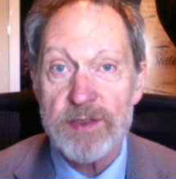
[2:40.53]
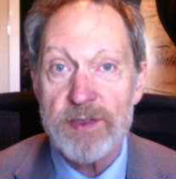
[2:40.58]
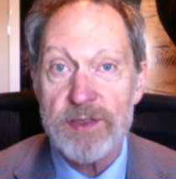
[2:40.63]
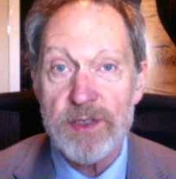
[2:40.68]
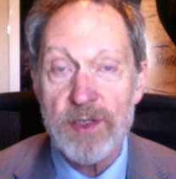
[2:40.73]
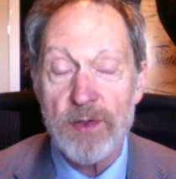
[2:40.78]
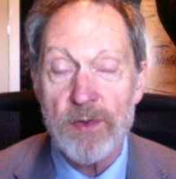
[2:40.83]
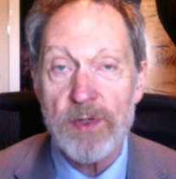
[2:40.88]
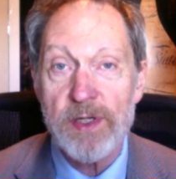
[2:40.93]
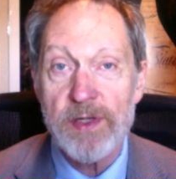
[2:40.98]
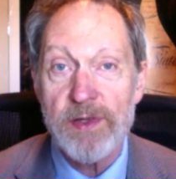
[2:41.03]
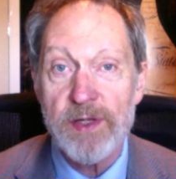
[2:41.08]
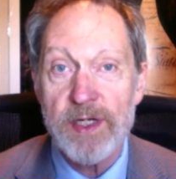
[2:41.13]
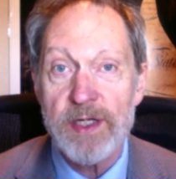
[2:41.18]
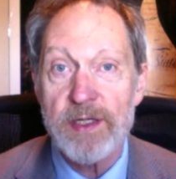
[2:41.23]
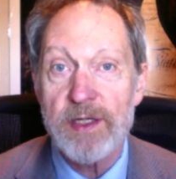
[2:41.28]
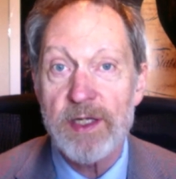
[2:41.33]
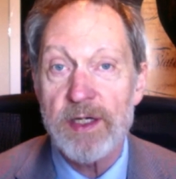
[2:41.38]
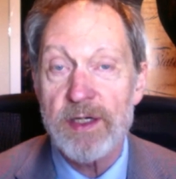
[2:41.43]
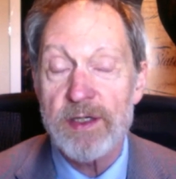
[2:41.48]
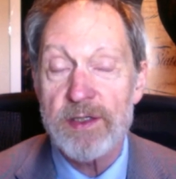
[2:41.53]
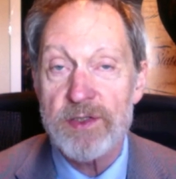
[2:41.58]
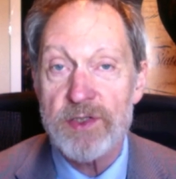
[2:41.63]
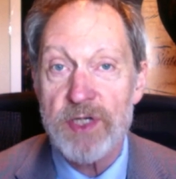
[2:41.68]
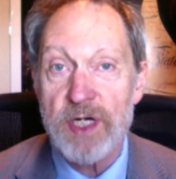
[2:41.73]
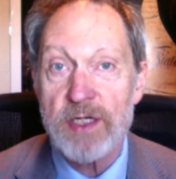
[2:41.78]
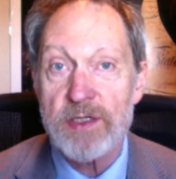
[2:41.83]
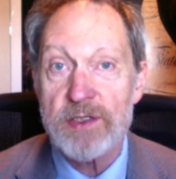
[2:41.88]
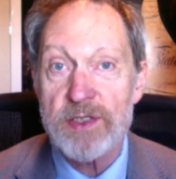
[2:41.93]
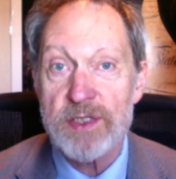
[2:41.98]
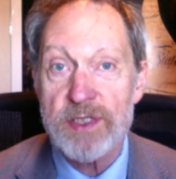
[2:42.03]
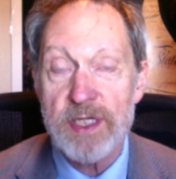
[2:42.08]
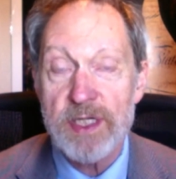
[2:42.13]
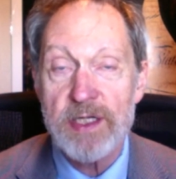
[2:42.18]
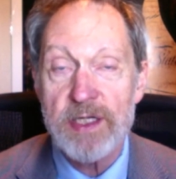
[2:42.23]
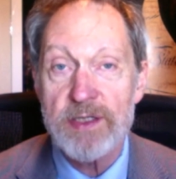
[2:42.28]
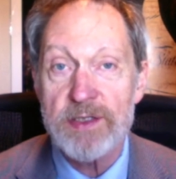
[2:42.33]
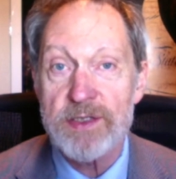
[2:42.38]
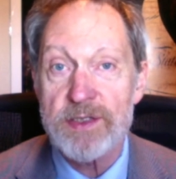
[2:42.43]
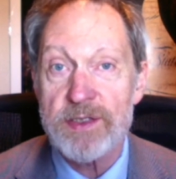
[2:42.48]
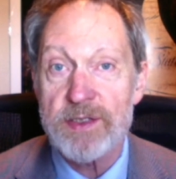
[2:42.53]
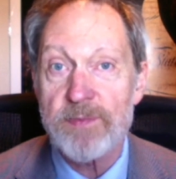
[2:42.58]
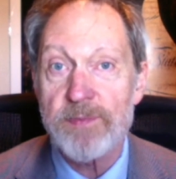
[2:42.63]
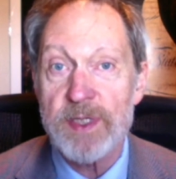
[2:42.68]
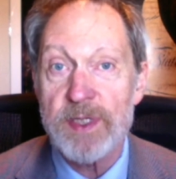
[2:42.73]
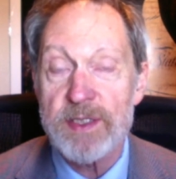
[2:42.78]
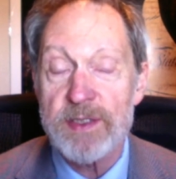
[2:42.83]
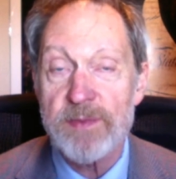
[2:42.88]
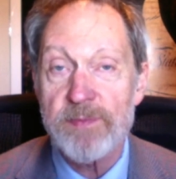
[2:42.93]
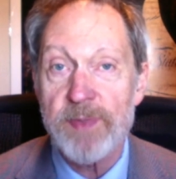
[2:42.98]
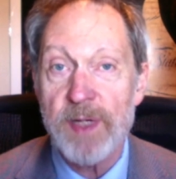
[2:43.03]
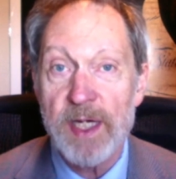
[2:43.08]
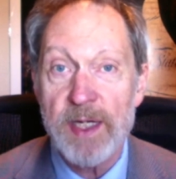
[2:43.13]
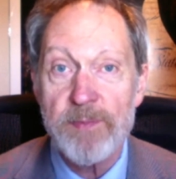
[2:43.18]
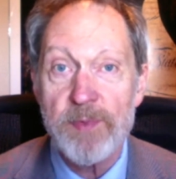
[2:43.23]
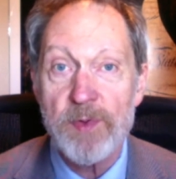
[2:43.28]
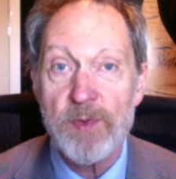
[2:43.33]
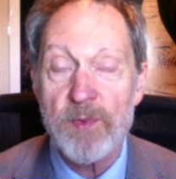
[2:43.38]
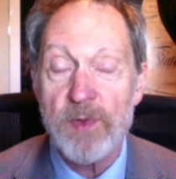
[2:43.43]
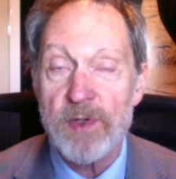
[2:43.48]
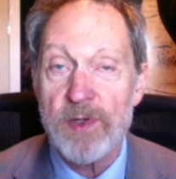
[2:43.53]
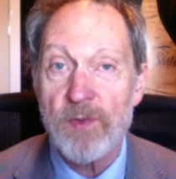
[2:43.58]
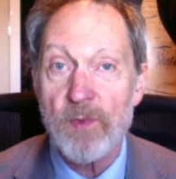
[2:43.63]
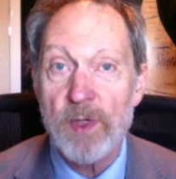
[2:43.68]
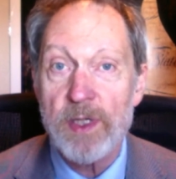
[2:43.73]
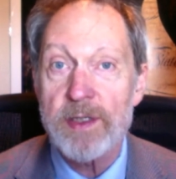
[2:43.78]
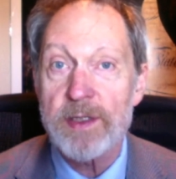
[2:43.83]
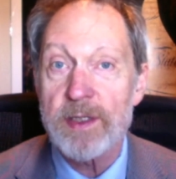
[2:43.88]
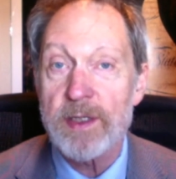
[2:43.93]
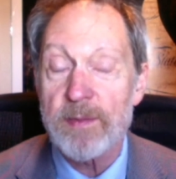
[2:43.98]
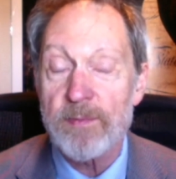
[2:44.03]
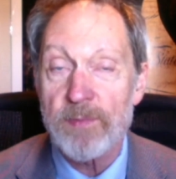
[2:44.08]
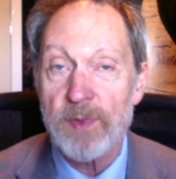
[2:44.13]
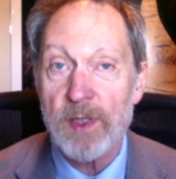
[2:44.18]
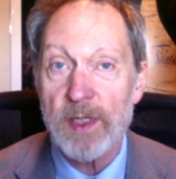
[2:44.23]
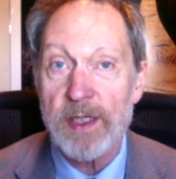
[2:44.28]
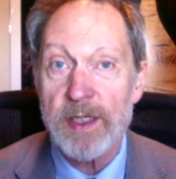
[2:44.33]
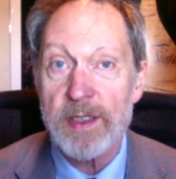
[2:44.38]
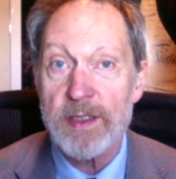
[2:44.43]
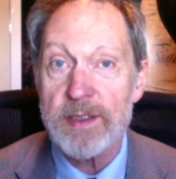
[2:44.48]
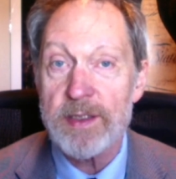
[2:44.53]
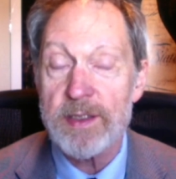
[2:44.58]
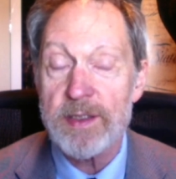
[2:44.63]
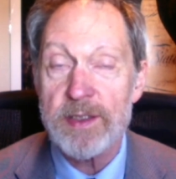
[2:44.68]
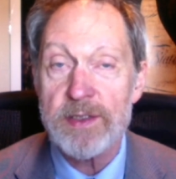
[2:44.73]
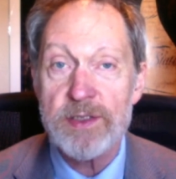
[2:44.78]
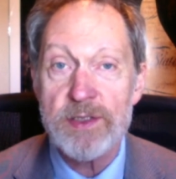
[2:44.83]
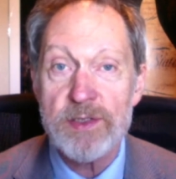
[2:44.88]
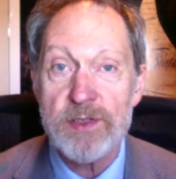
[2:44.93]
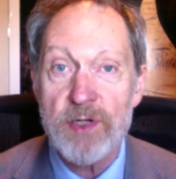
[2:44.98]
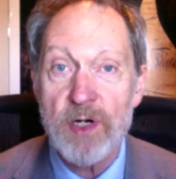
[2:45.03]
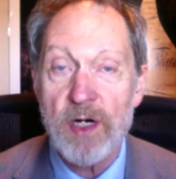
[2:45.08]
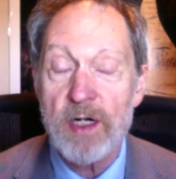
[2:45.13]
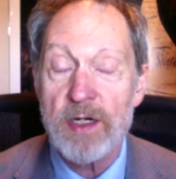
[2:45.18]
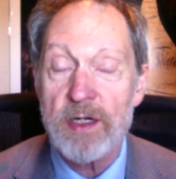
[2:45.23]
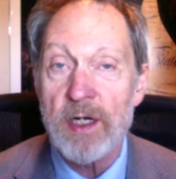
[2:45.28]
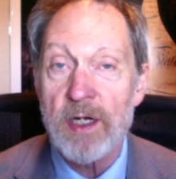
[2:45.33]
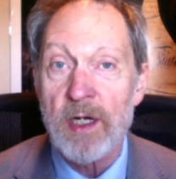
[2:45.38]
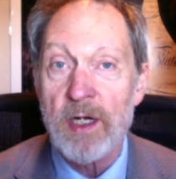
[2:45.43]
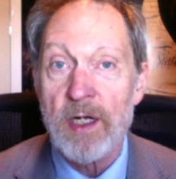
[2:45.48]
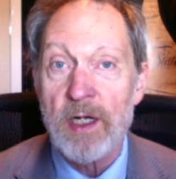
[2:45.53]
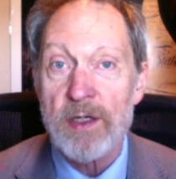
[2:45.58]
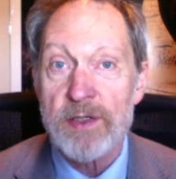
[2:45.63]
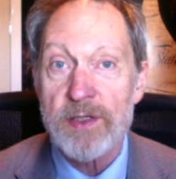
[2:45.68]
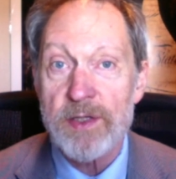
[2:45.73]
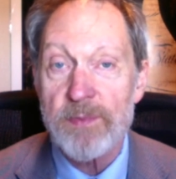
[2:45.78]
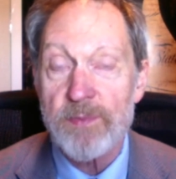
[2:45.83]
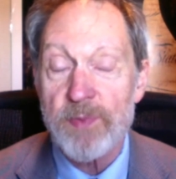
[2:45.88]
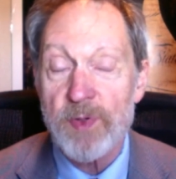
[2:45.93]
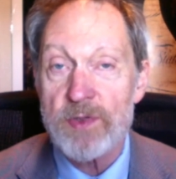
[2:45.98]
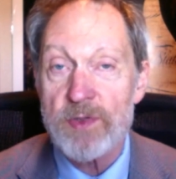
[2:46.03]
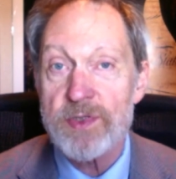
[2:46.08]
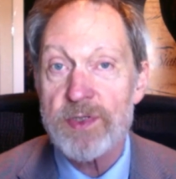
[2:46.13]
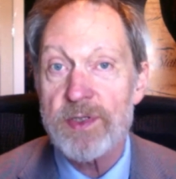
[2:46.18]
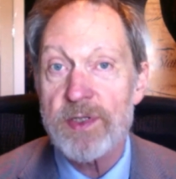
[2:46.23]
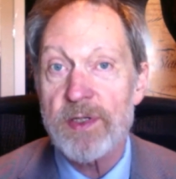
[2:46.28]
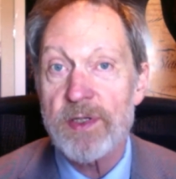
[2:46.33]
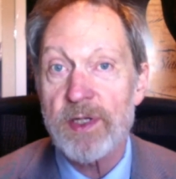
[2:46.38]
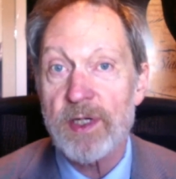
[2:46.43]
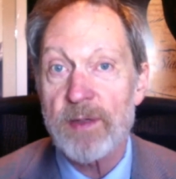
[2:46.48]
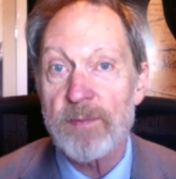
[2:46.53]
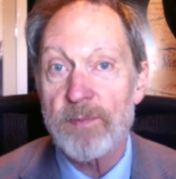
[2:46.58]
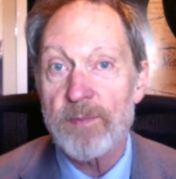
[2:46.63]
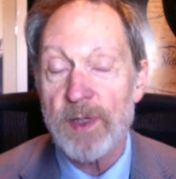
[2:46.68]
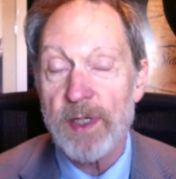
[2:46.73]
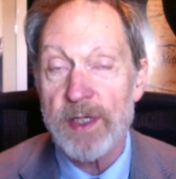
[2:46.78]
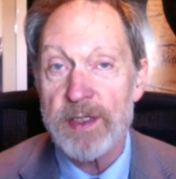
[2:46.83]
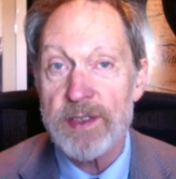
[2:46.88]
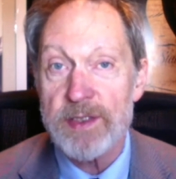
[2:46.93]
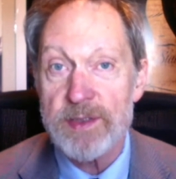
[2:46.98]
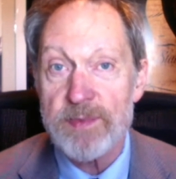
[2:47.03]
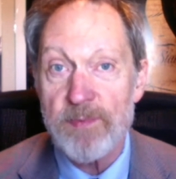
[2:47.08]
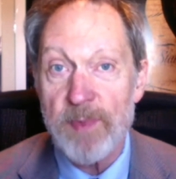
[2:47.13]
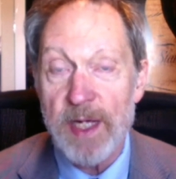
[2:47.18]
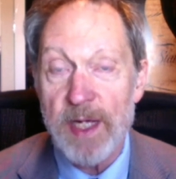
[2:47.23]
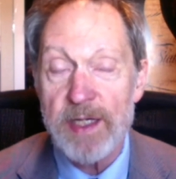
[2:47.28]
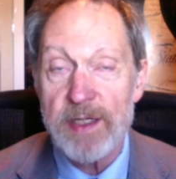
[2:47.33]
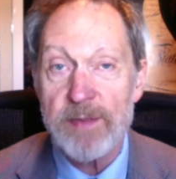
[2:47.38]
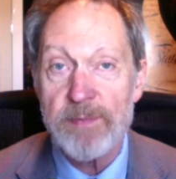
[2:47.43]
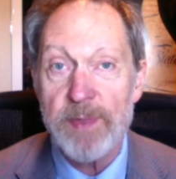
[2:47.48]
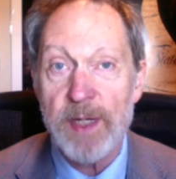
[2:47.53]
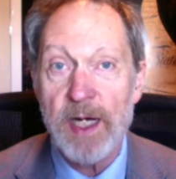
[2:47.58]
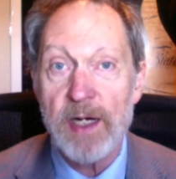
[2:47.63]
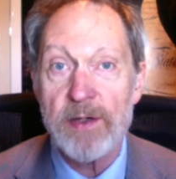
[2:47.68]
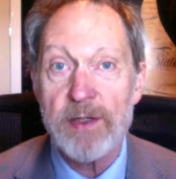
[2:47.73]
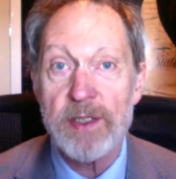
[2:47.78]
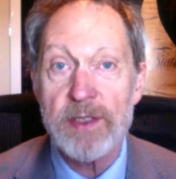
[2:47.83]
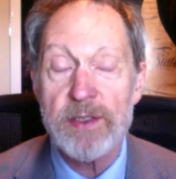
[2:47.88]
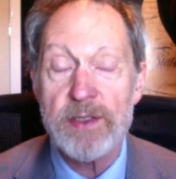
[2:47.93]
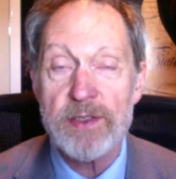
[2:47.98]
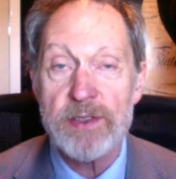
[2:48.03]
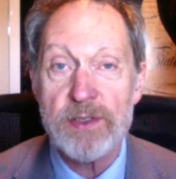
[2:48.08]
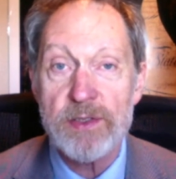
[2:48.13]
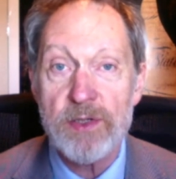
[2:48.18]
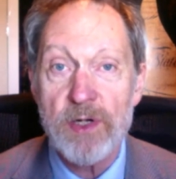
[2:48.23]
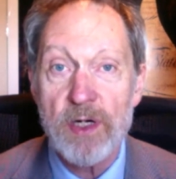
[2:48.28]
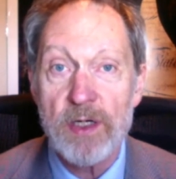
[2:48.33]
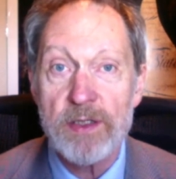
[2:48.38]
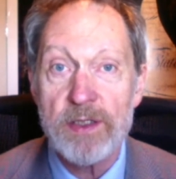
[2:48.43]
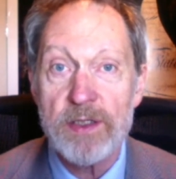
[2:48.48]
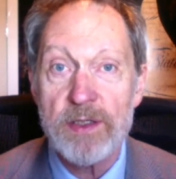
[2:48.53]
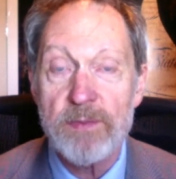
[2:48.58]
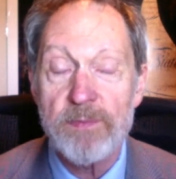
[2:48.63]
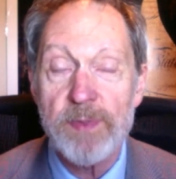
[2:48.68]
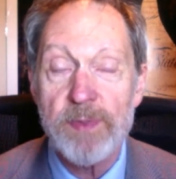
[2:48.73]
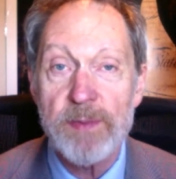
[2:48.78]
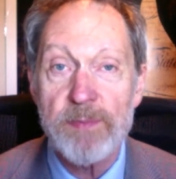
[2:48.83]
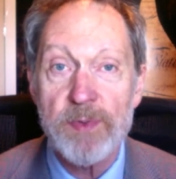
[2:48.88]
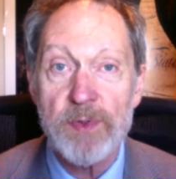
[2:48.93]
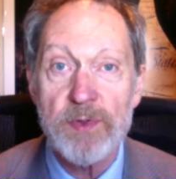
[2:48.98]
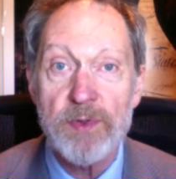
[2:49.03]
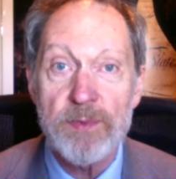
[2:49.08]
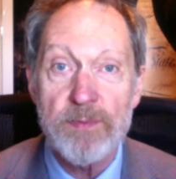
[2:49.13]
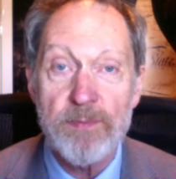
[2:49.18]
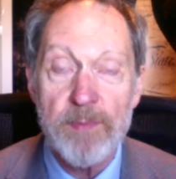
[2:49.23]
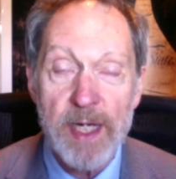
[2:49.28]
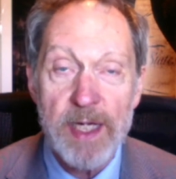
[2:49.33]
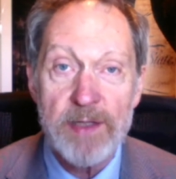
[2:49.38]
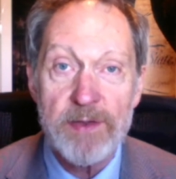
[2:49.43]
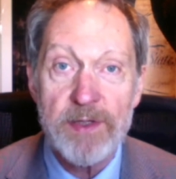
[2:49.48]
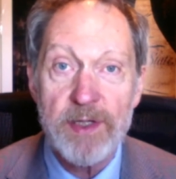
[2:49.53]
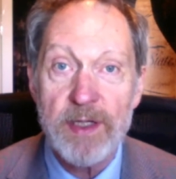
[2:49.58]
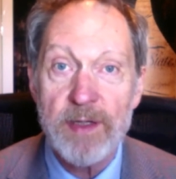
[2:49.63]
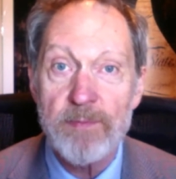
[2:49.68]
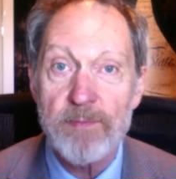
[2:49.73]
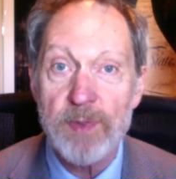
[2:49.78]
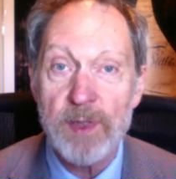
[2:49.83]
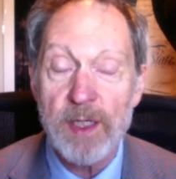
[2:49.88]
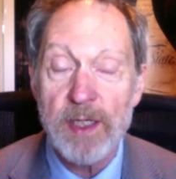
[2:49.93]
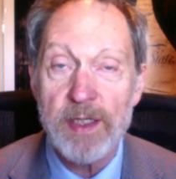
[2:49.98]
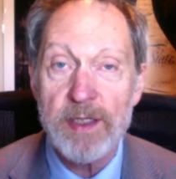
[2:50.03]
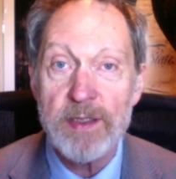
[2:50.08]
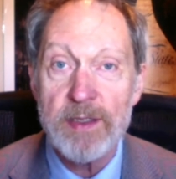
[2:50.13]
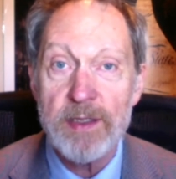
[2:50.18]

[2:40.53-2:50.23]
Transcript: The only thing that a judge sees is a piece of paper with a written complaint. He doesn't talk to the person that the complaint is made about. He doesn't talk to the people who made the complaint.